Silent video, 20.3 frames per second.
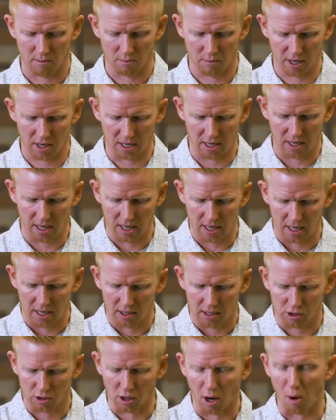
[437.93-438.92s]
But
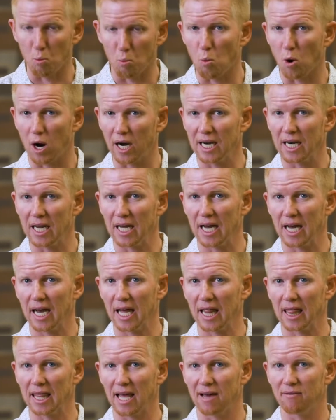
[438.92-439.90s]
Psalm
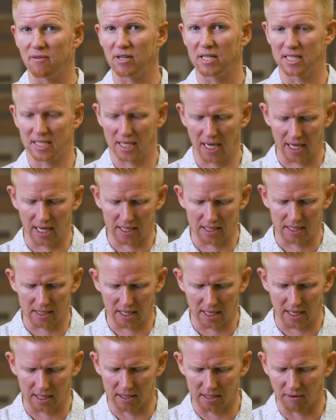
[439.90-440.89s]
111:10
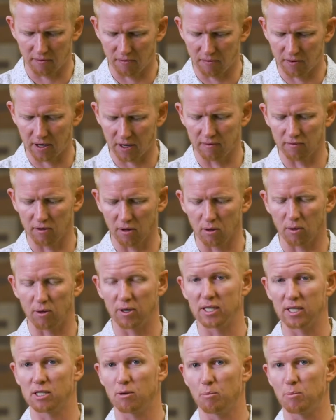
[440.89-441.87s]
says, the fear of the
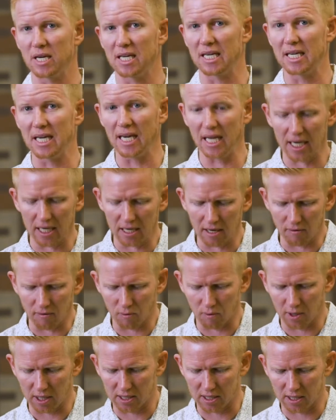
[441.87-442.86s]
Lord is the beginning of
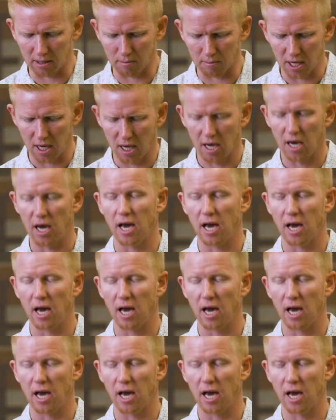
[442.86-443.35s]
wisdom,